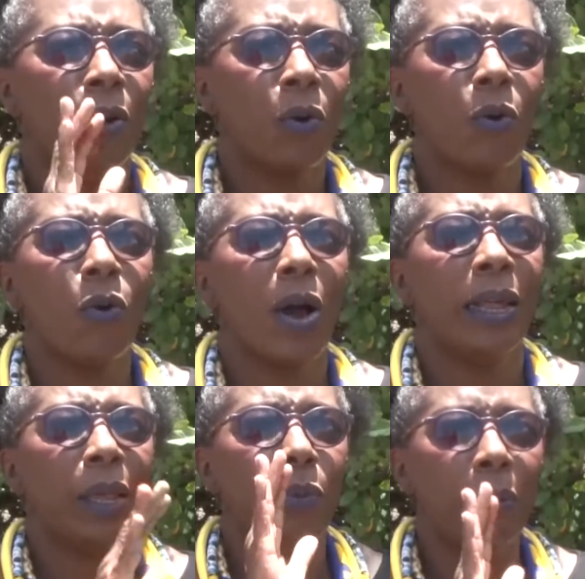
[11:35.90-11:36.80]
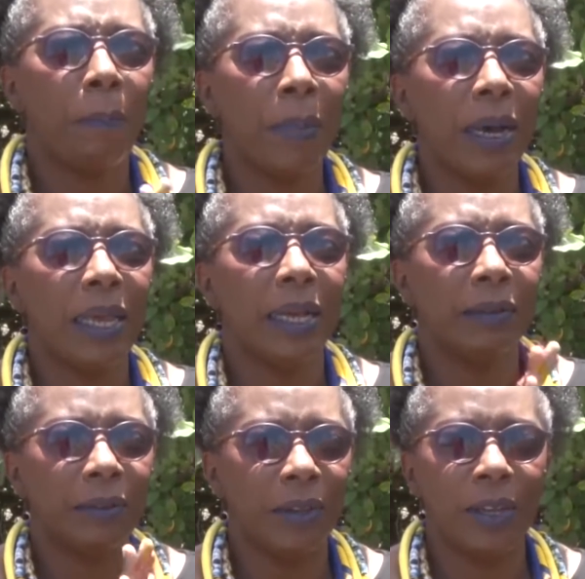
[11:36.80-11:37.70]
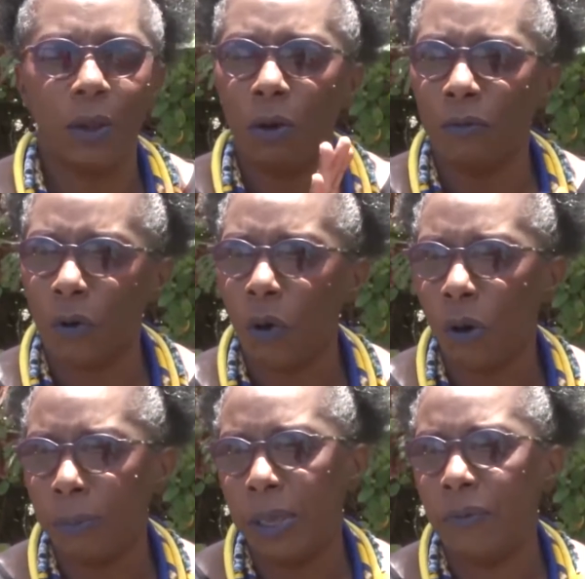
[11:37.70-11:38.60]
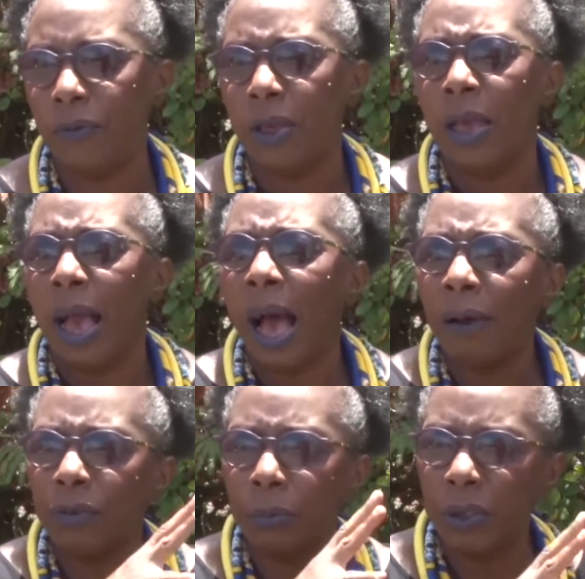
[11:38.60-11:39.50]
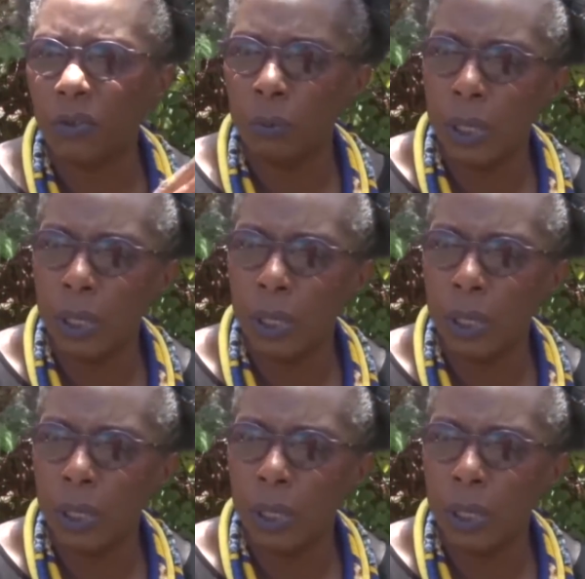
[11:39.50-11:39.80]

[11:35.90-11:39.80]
go and I would buy a tin of corned beef. After Miss